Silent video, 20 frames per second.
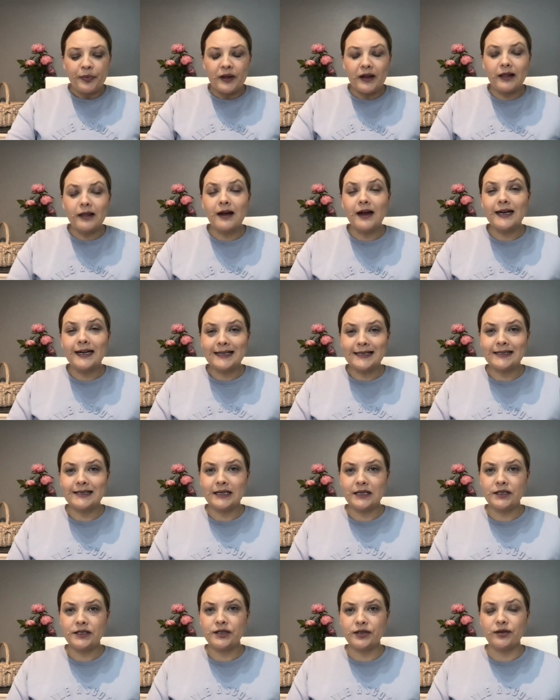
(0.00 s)
like i
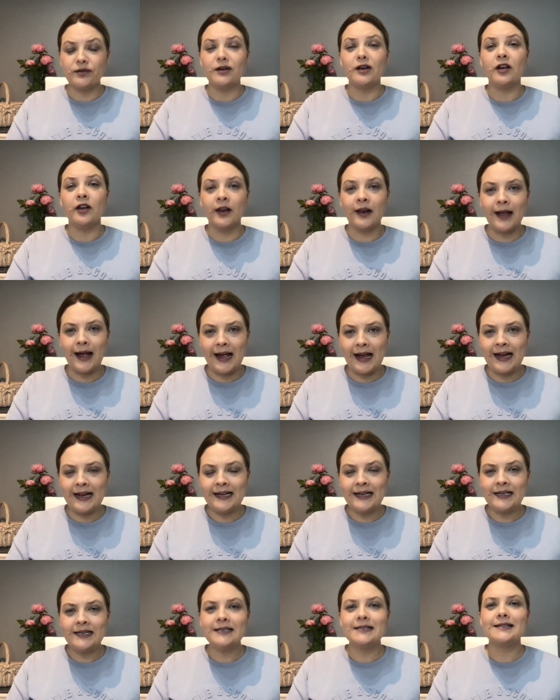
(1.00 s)
said to you
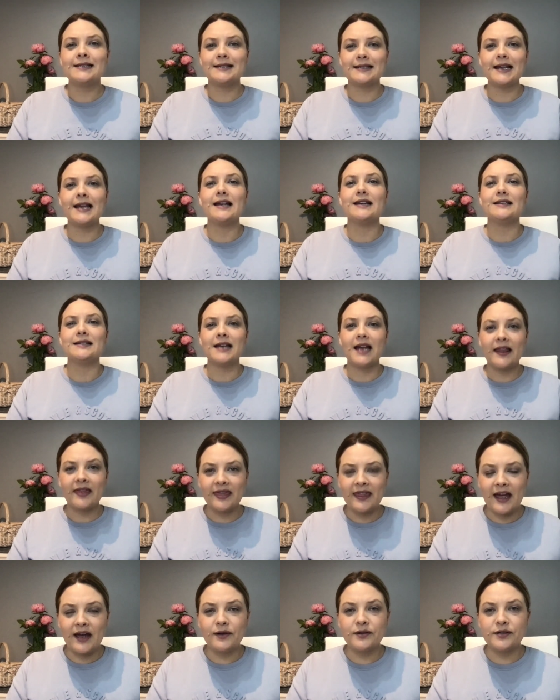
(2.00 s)
lie said
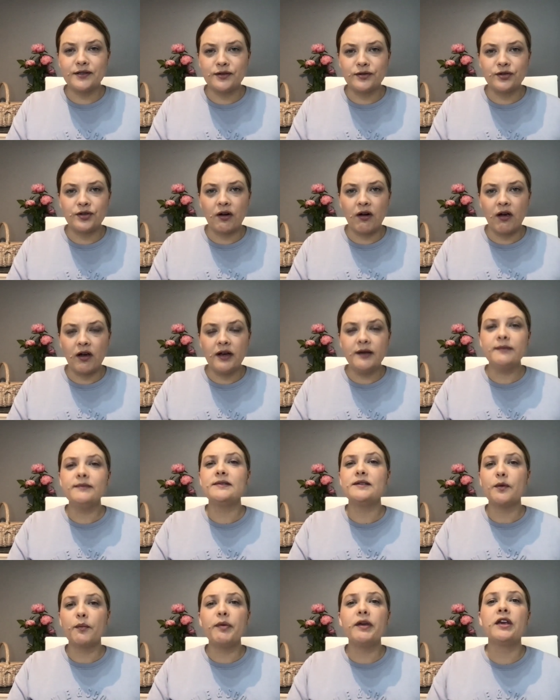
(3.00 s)
thousand
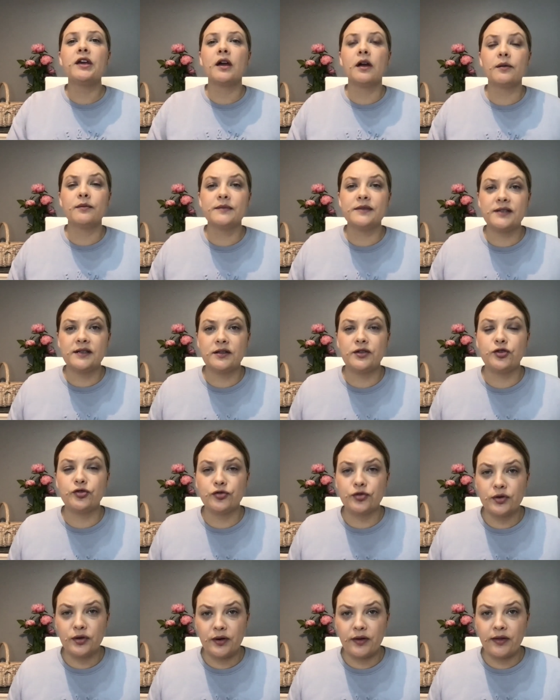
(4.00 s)
times becomes the
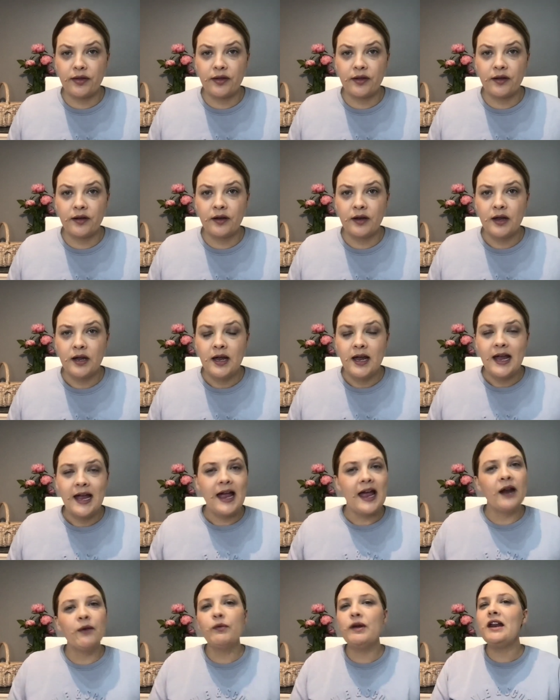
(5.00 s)
truth
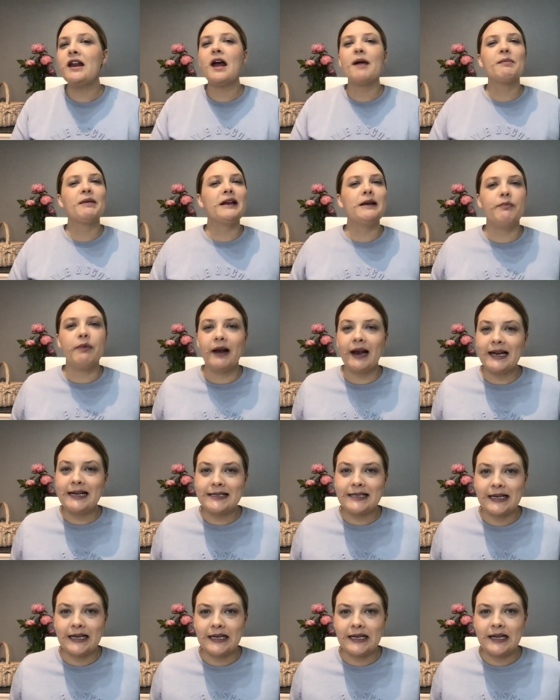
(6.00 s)
and we're not
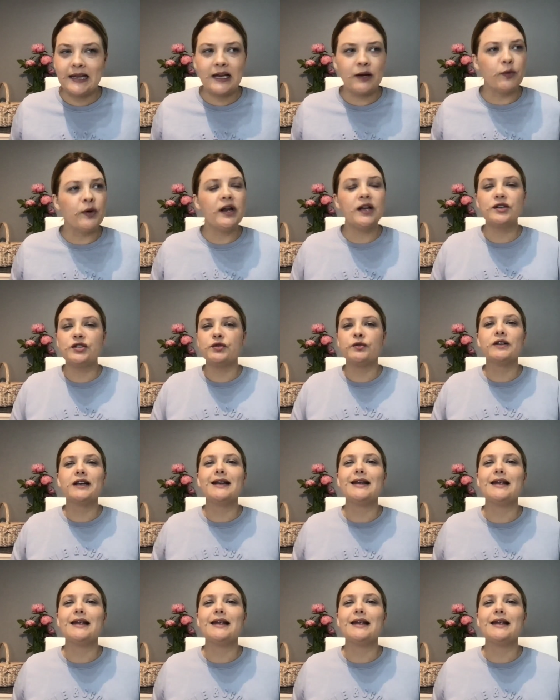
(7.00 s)
manipulating anything, we're not doing